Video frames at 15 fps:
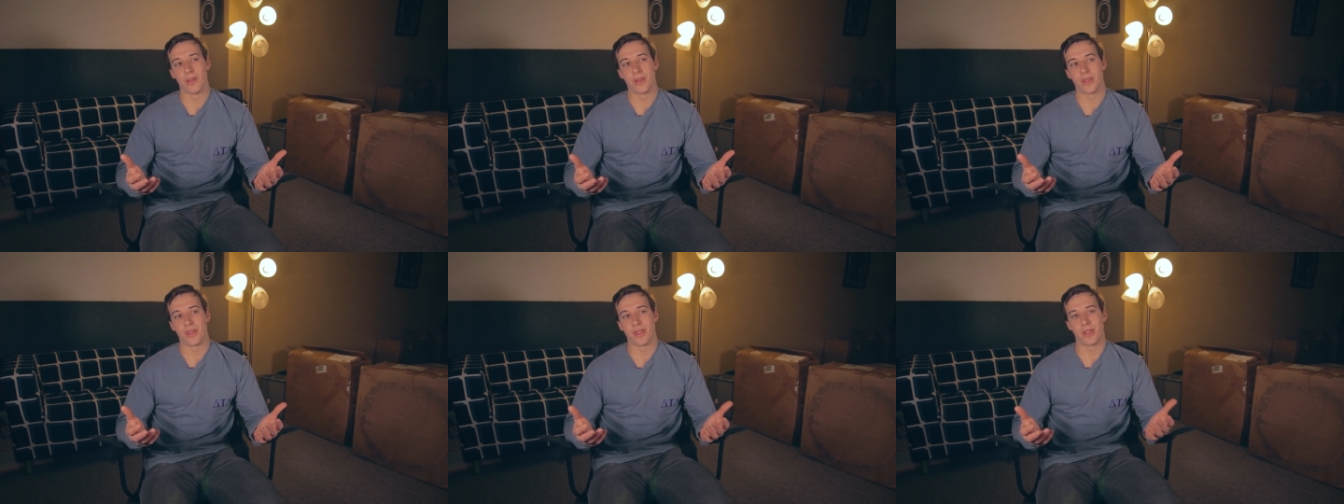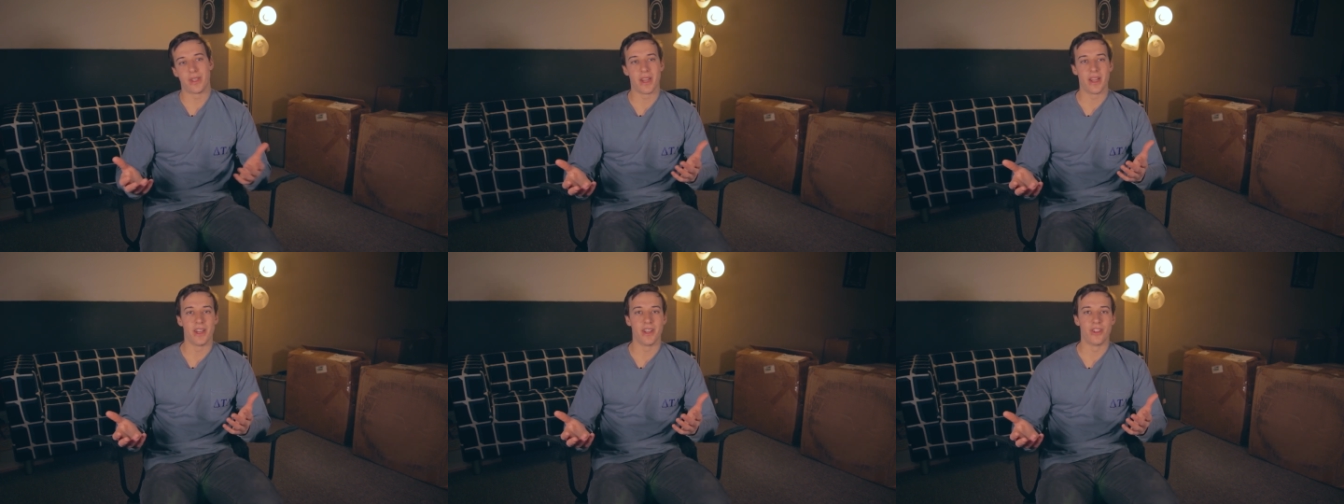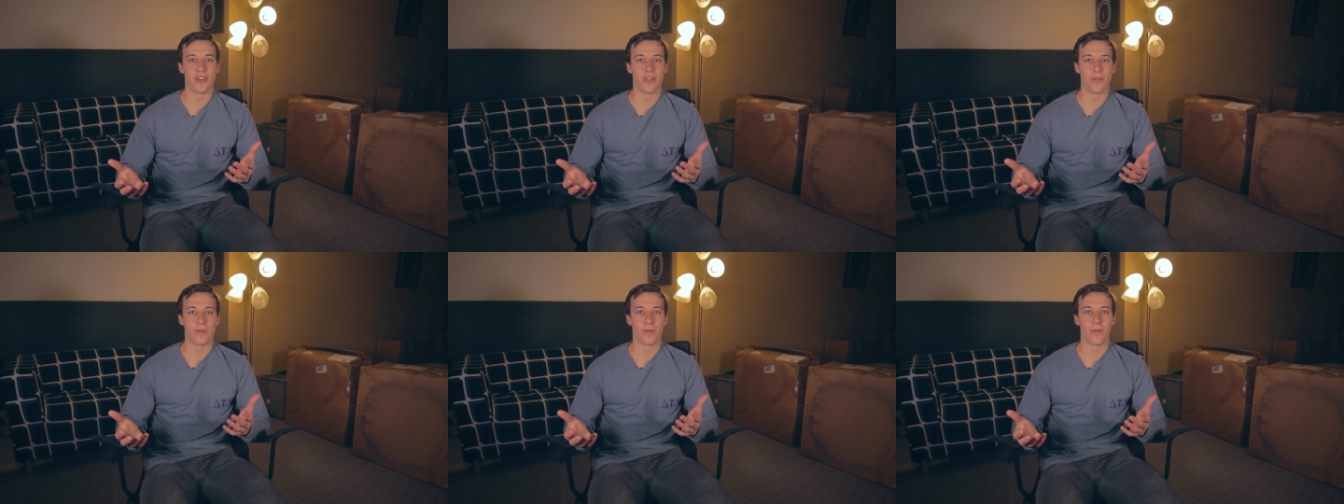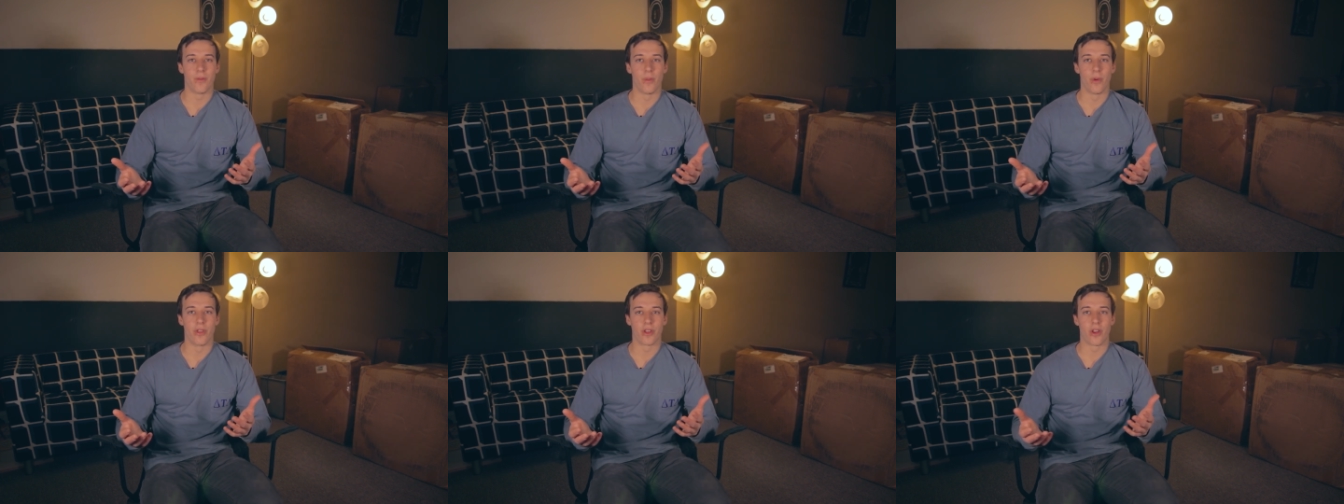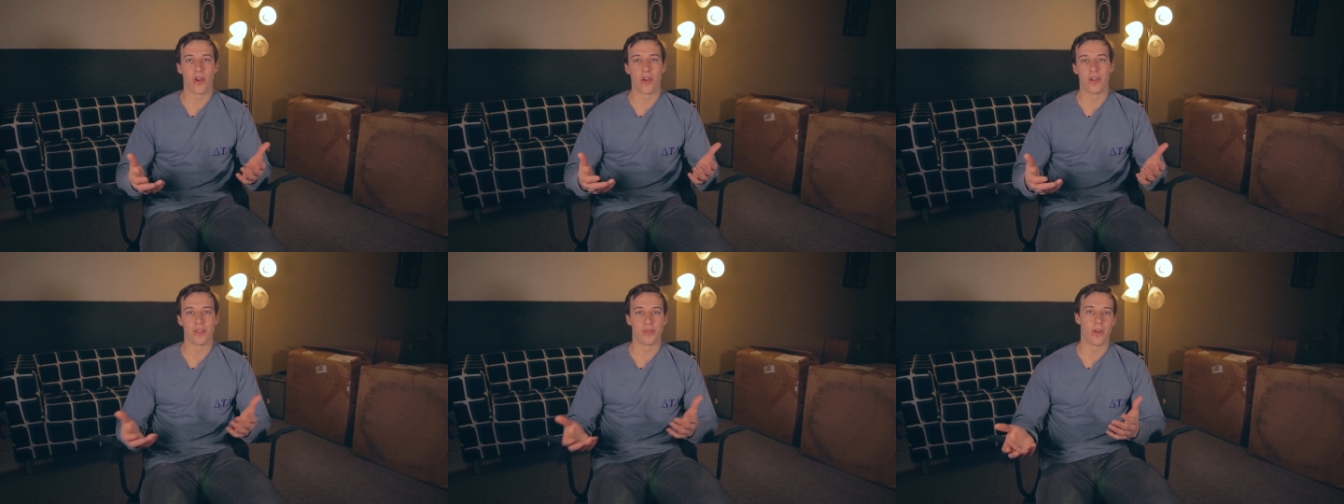stage of where the
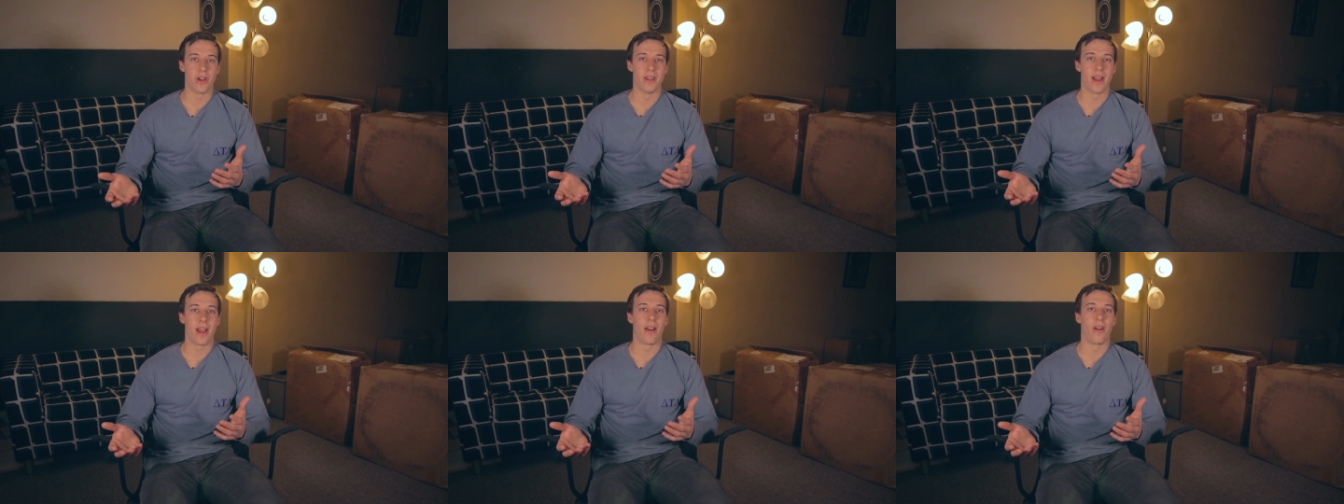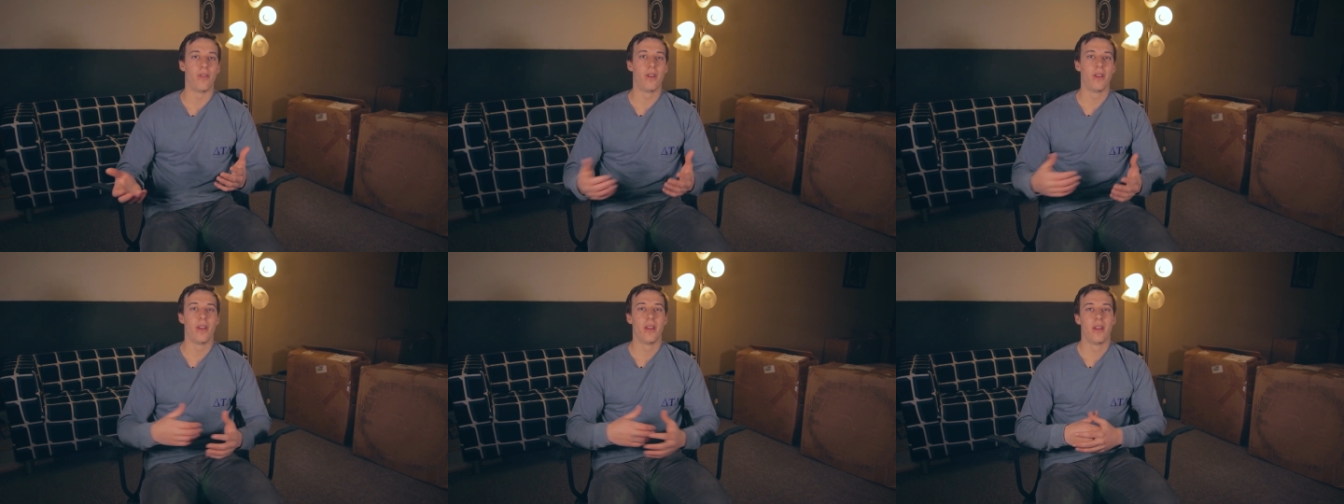car is right now.